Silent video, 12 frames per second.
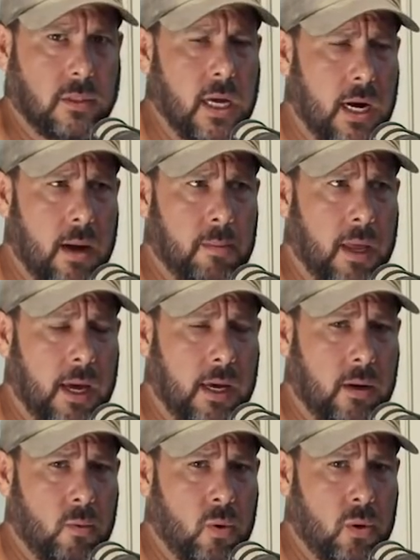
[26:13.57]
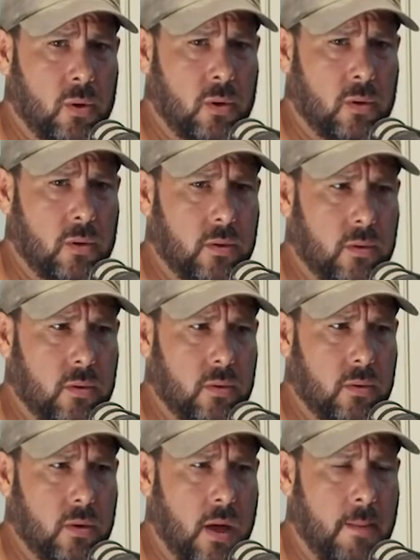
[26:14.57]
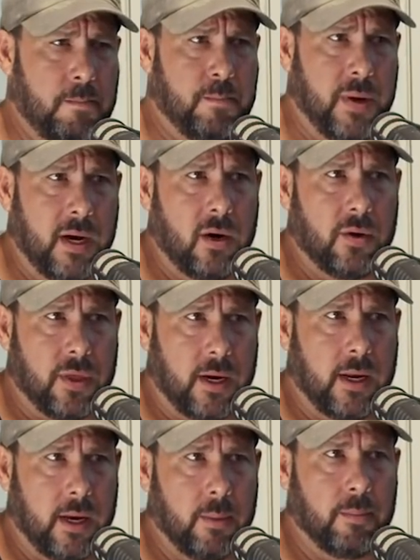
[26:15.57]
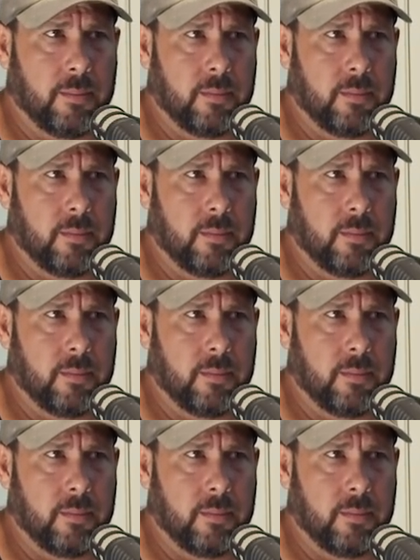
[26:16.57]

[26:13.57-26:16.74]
And I'm like, well, I'm bigger than him.